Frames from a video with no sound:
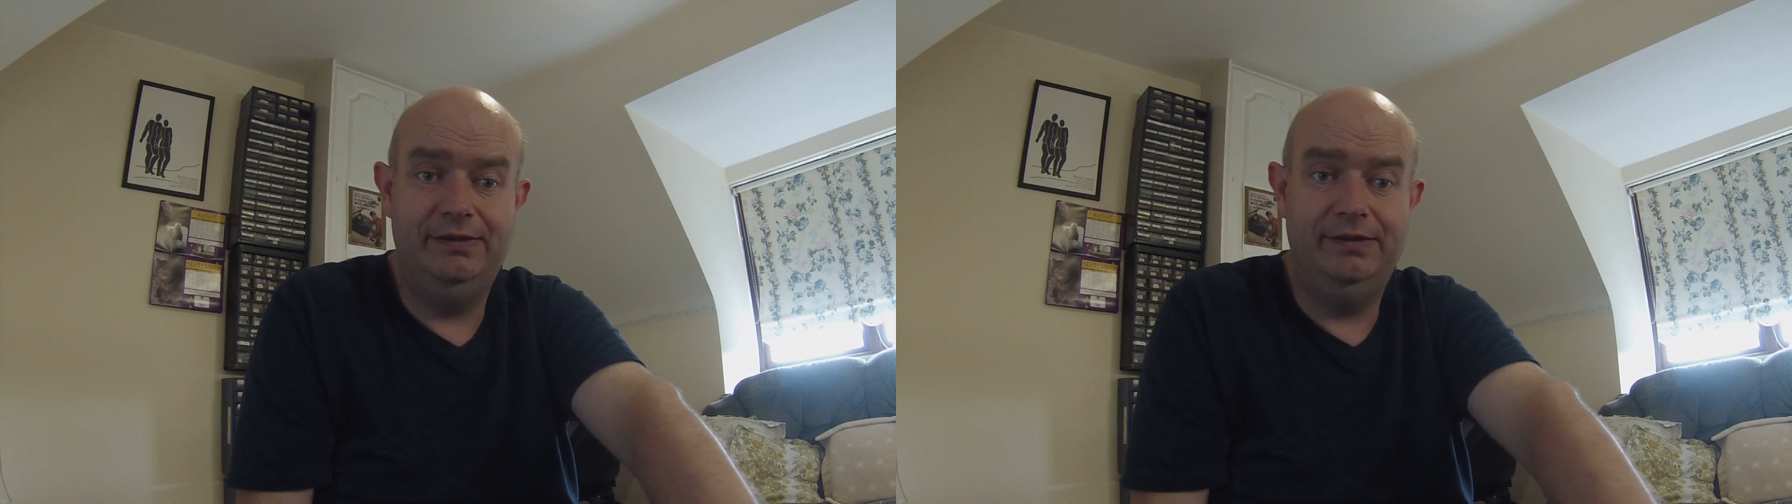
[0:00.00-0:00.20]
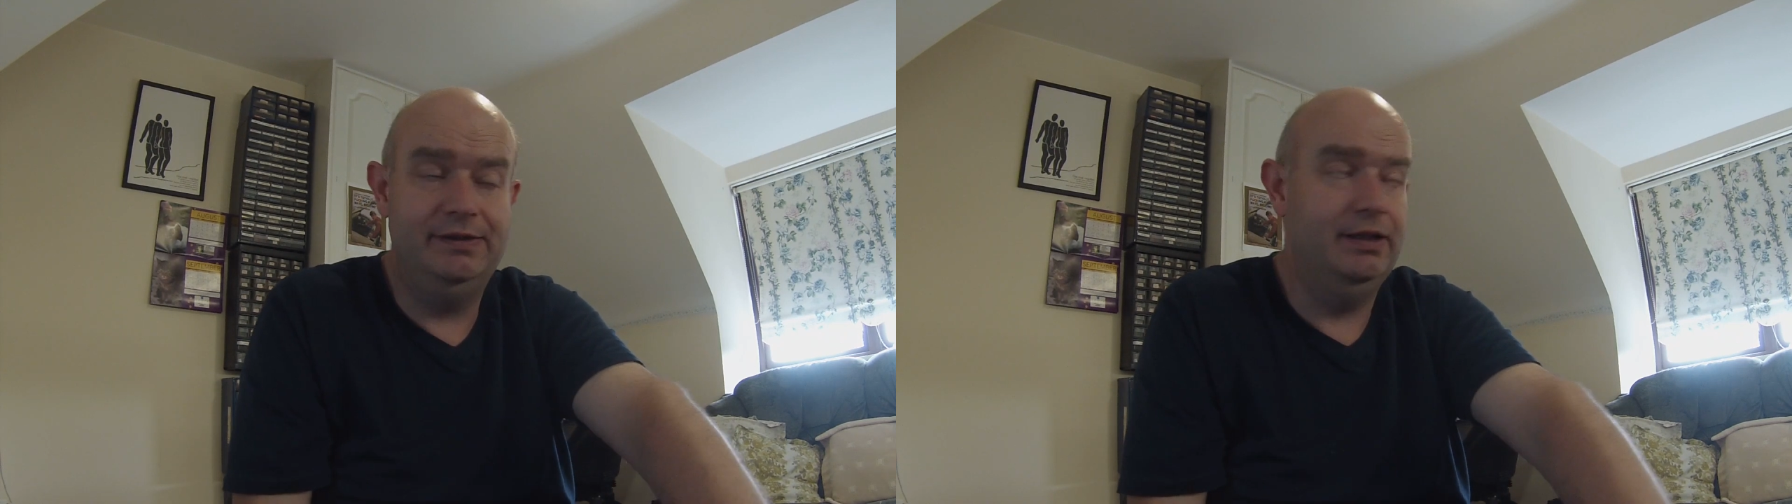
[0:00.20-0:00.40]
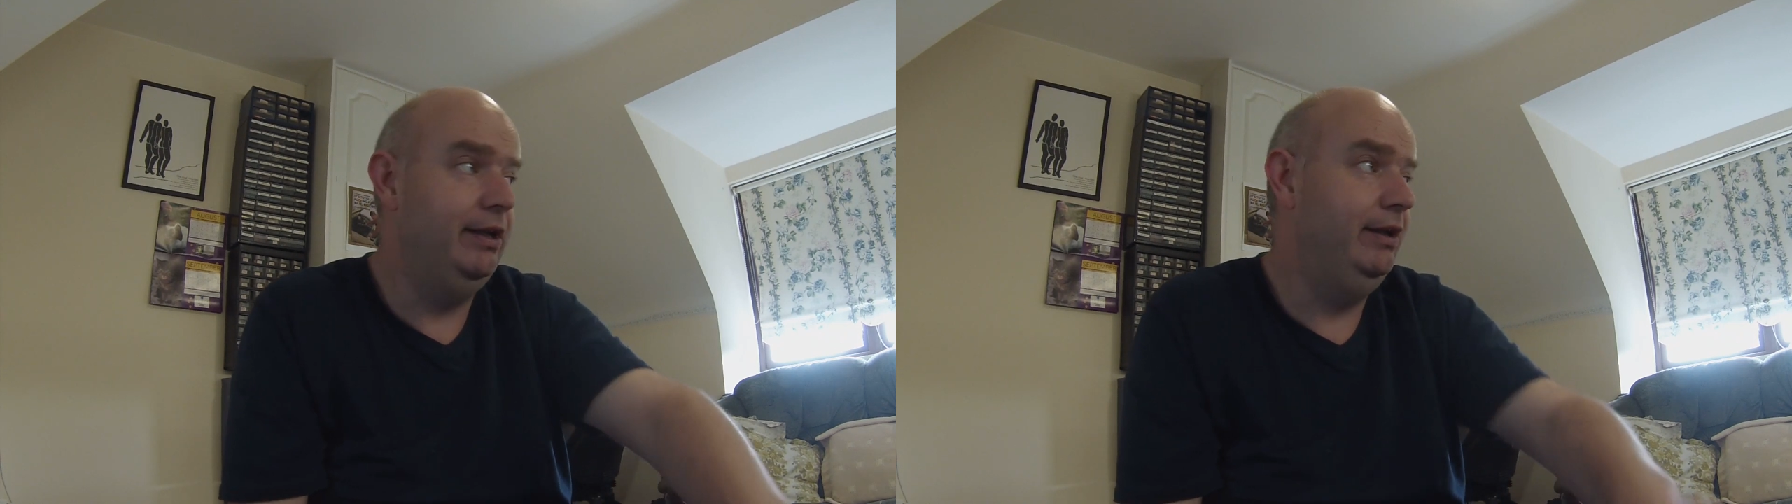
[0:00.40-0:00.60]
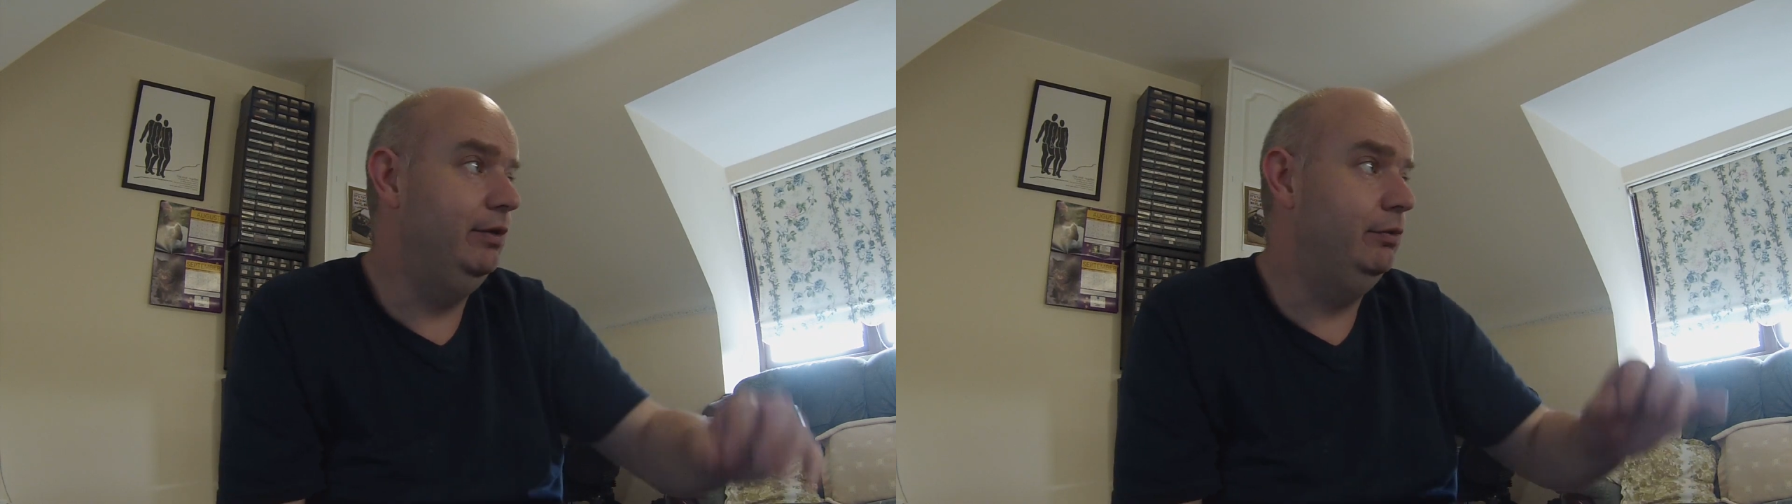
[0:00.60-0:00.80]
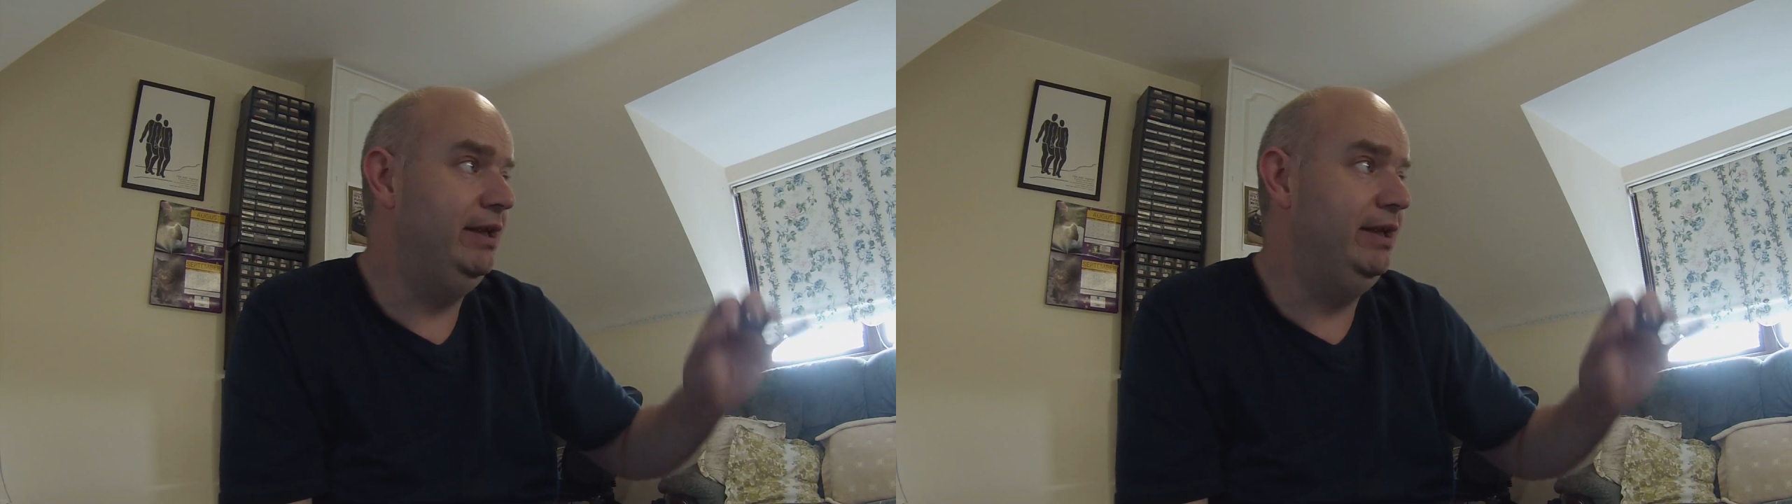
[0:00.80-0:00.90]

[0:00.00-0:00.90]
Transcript: to design a